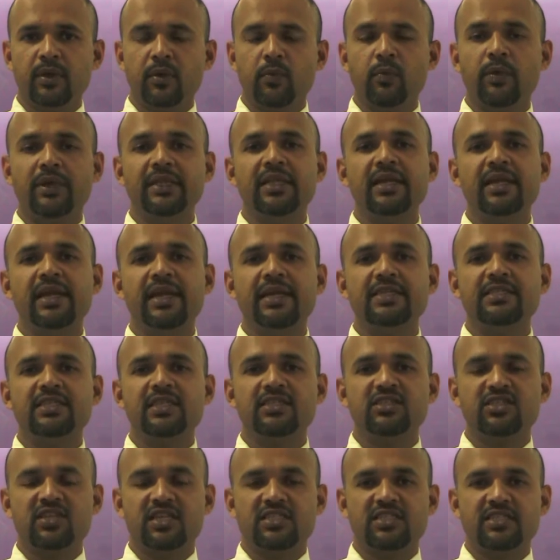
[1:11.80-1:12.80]
whether it's a
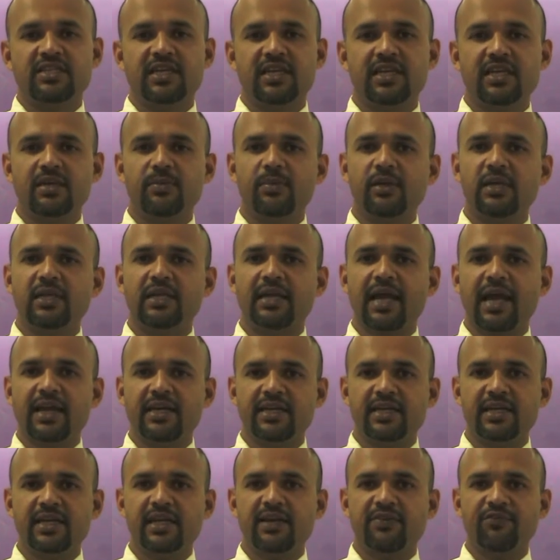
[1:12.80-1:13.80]
sustainable
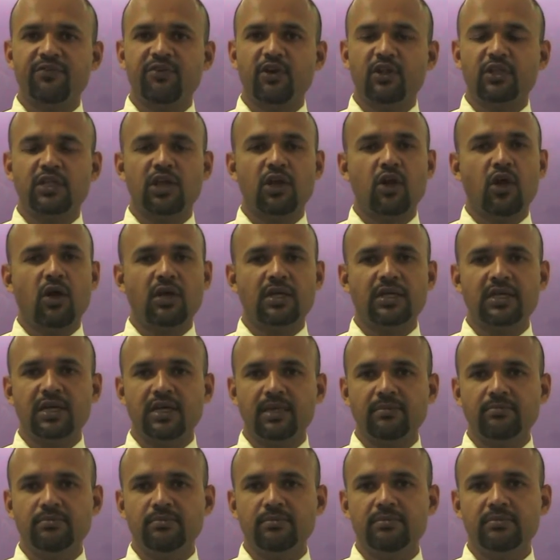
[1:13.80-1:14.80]
candidate for the long
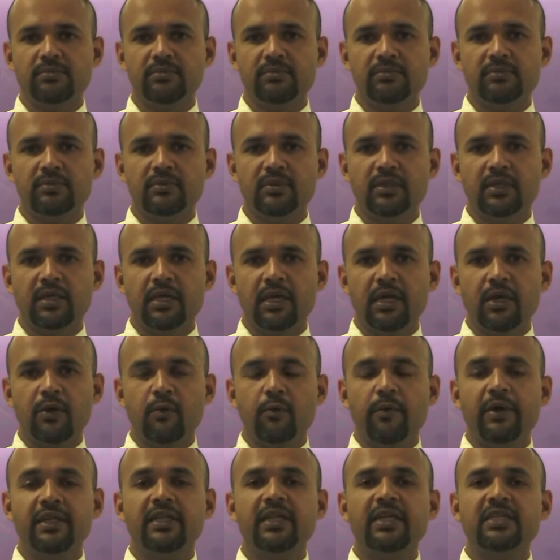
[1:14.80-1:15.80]
term,
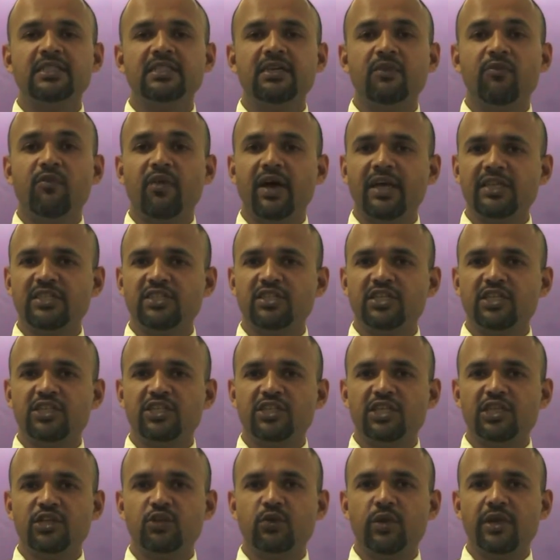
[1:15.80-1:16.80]
whether it's a wise
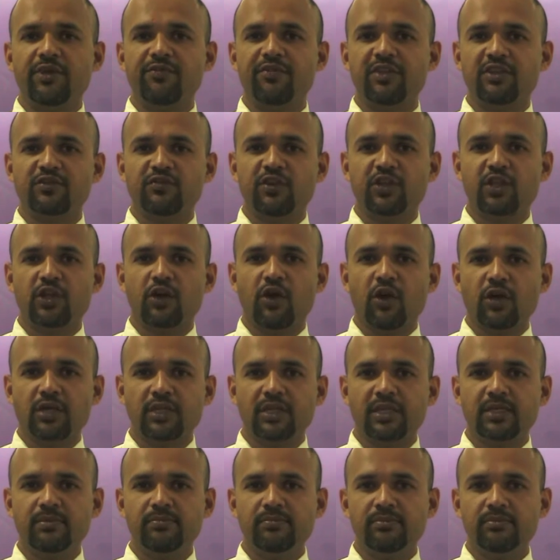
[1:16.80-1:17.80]
decision to invest for the long
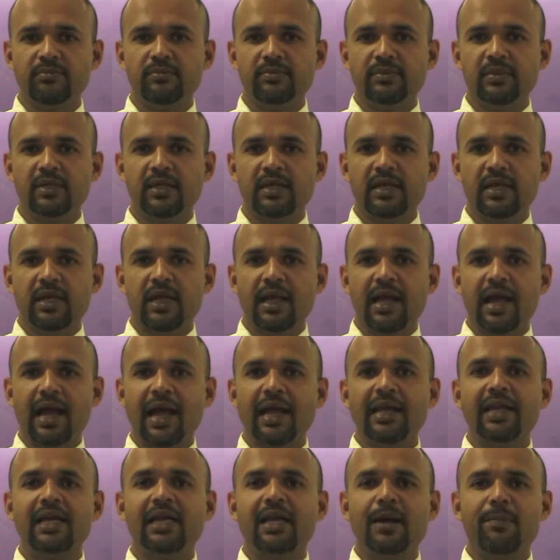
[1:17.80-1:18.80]
term,
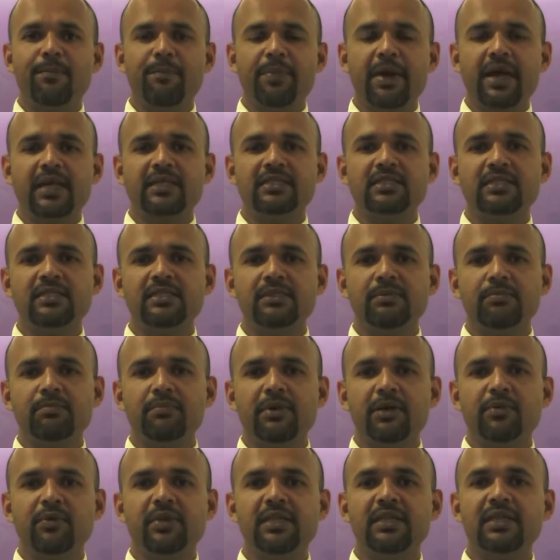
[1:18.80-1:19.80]
and a comparison
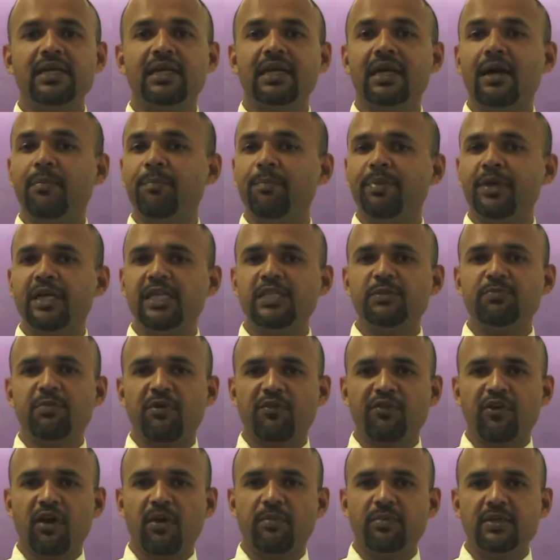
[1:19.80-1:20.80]
between the company's
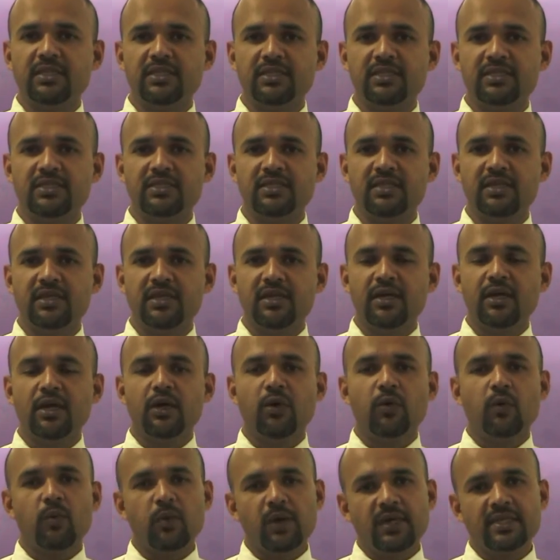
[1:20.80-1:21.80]
performance
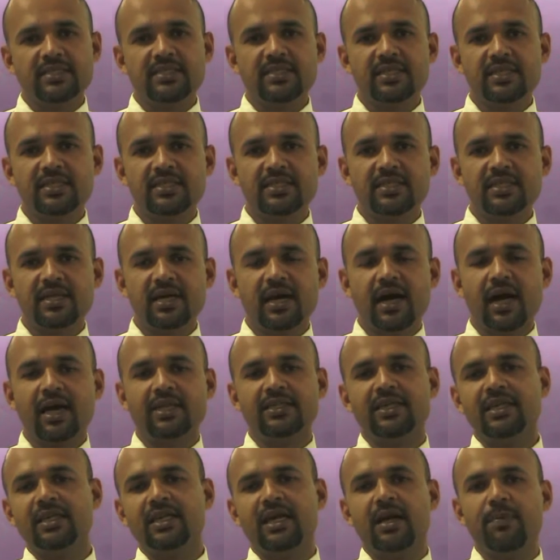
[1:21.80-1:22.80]
versus
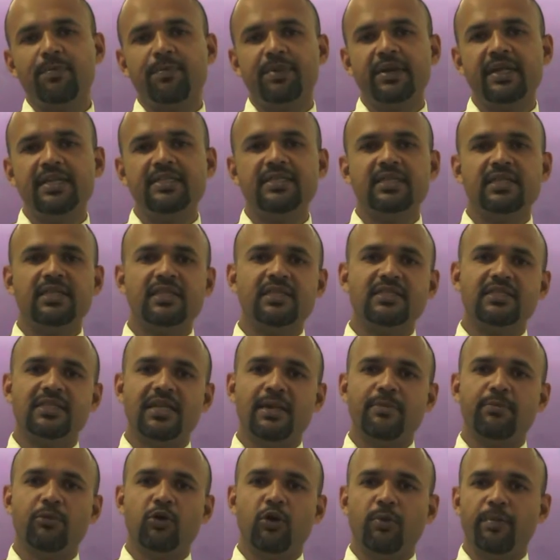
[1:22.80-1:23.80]
other companies in the
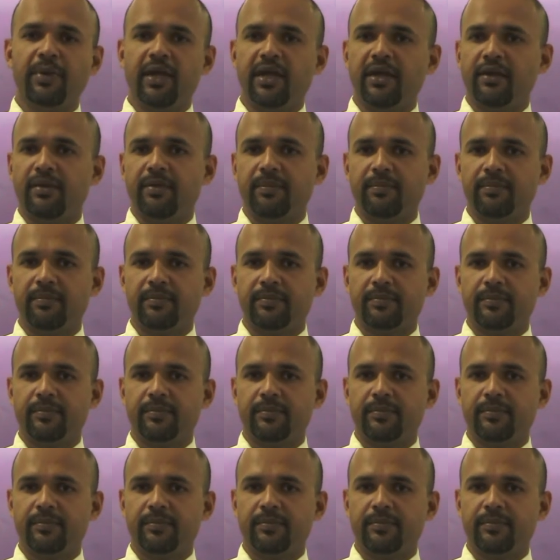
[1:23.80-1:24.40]
same domain.